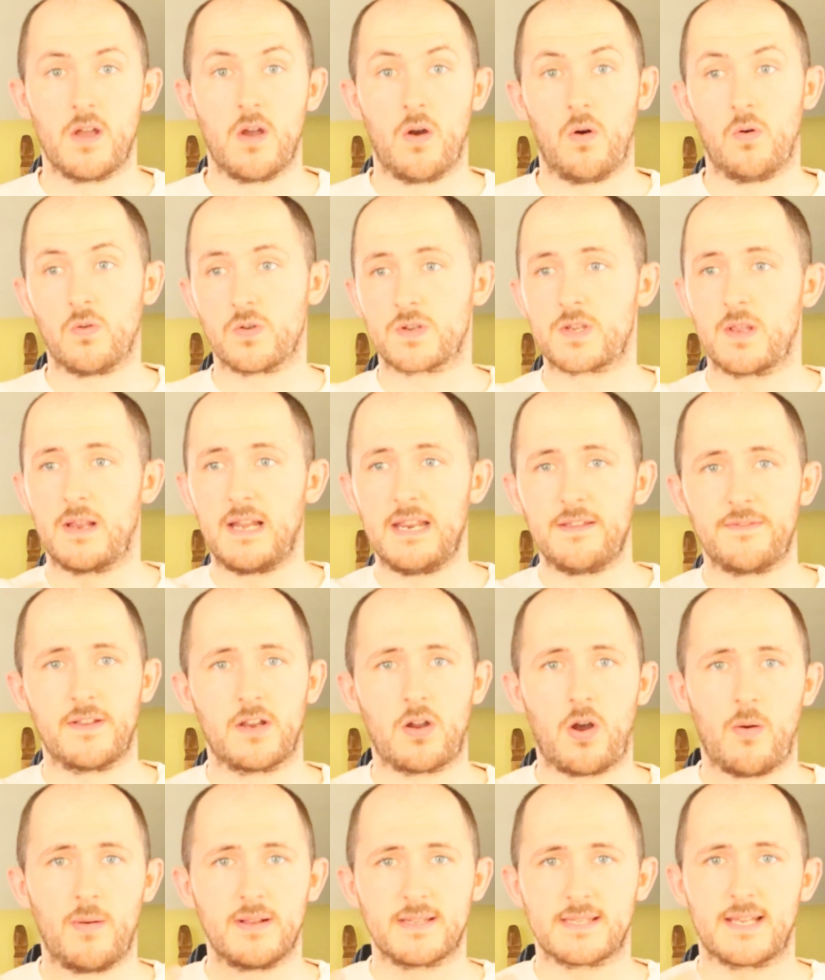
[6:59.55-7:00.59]
Also, leaving
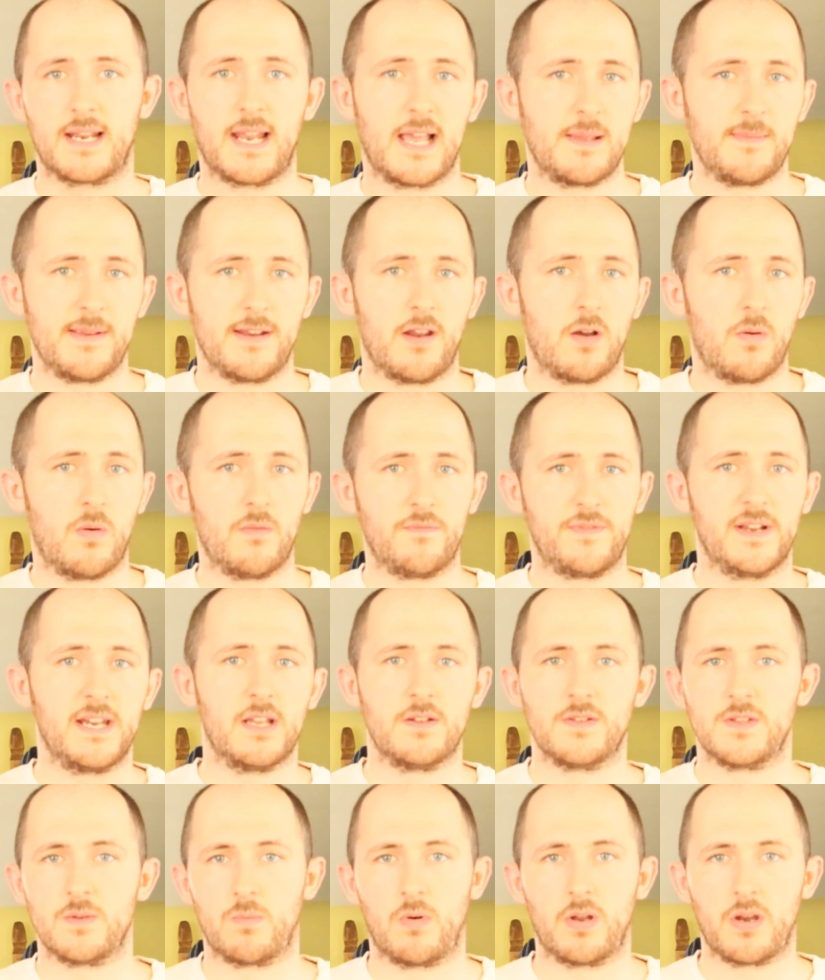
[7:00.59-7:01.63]
comments and letting me know what
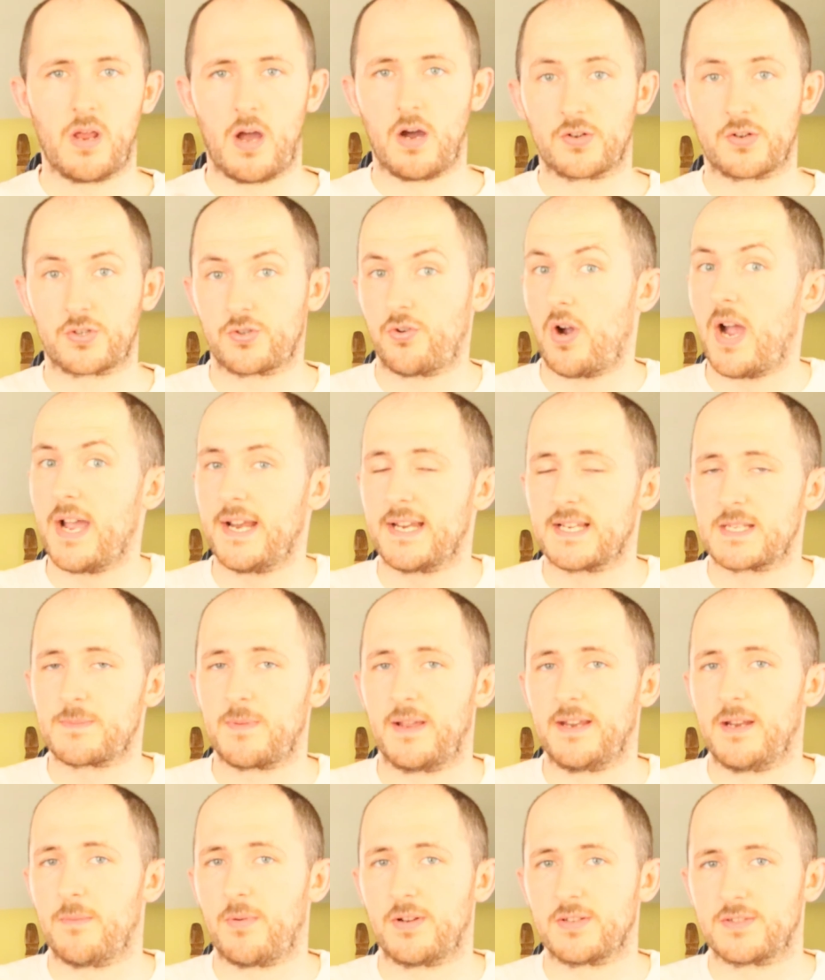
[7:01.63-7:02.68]
videos you want. try and
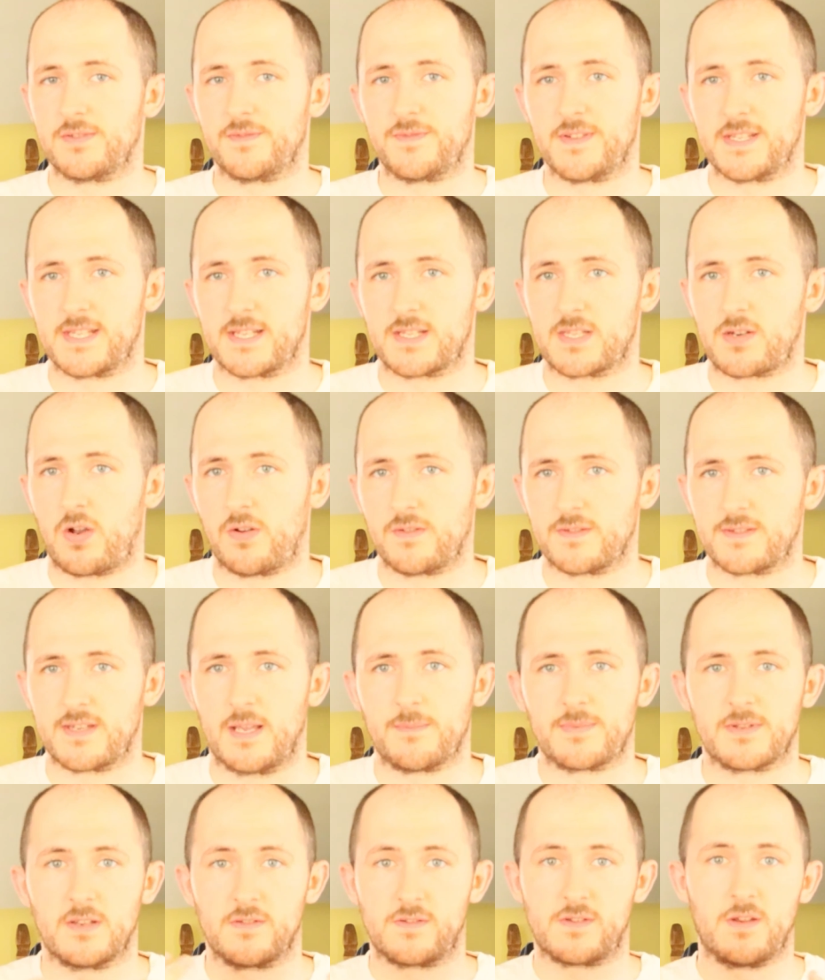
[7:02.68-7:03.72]
explain a bunch of physics
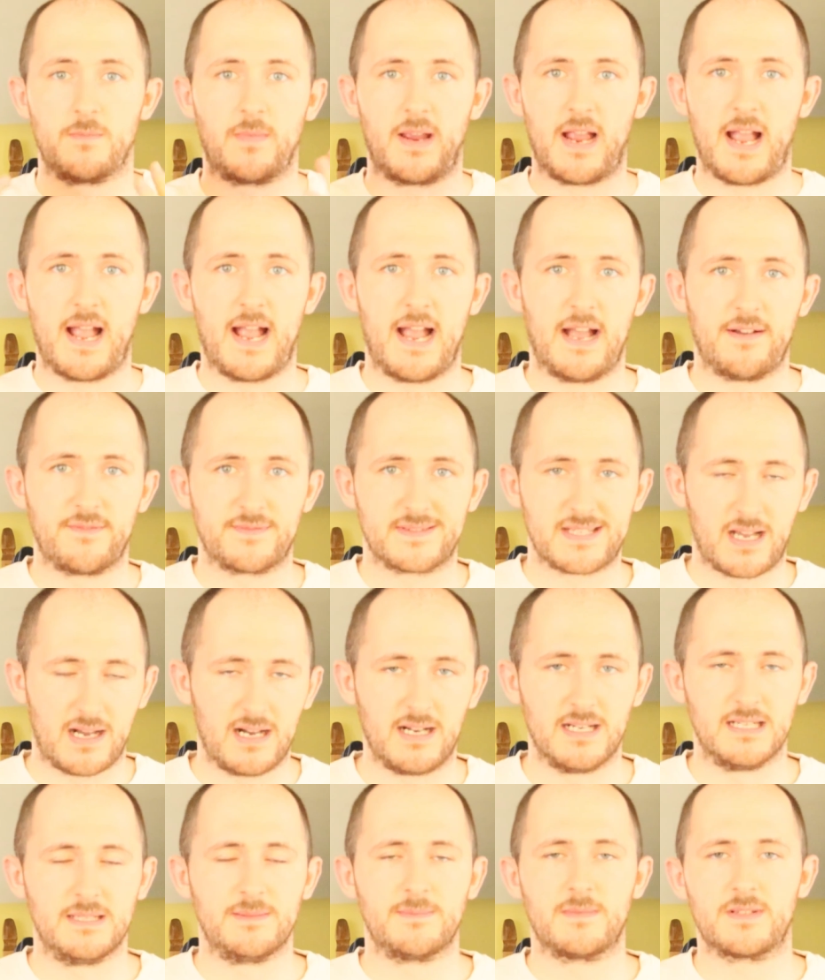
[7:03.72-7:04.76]
concepts, assuming I have
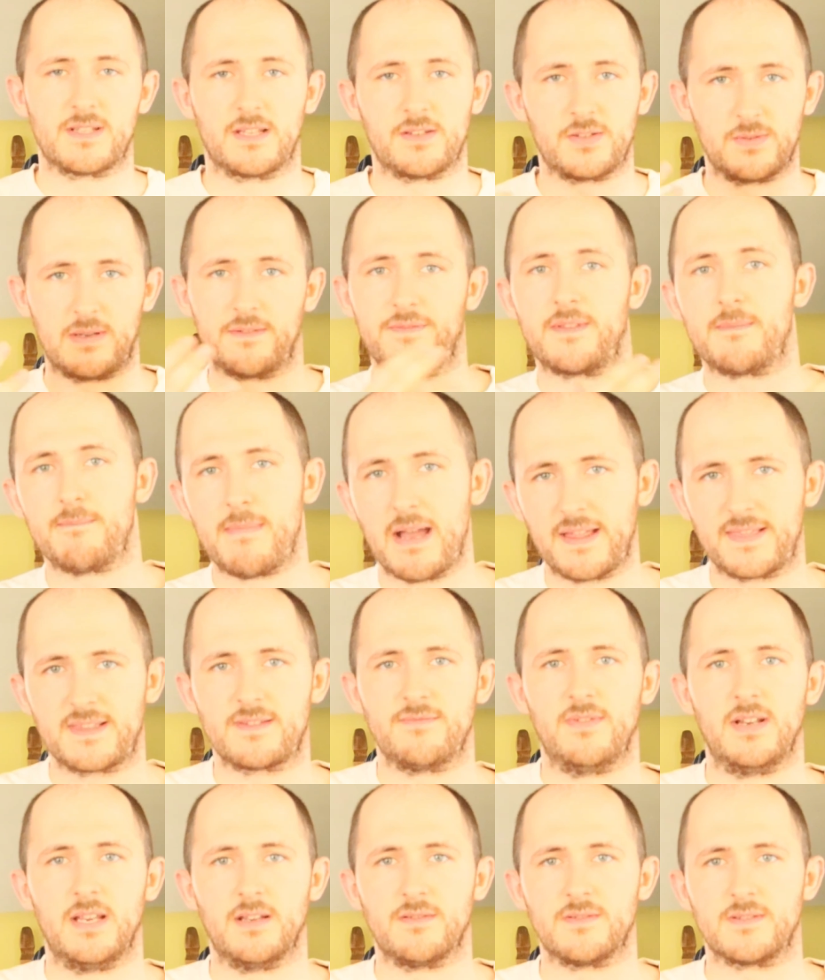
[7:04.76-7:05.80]
time, because I do have the maths
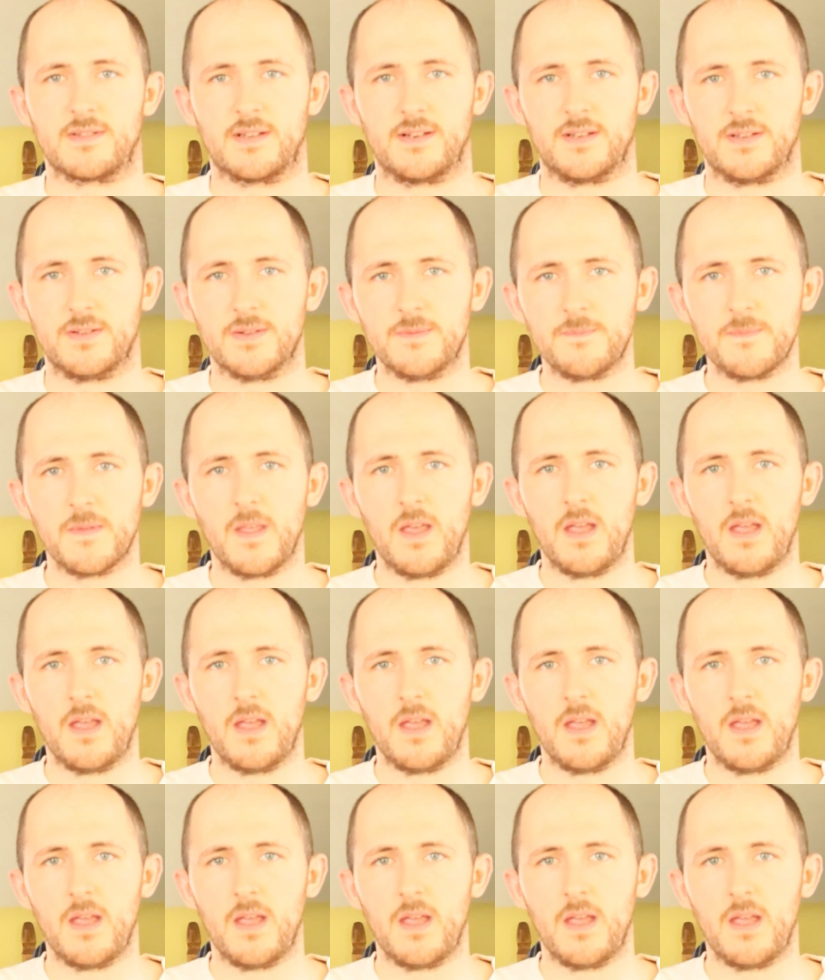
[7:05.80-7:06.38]
videos to do.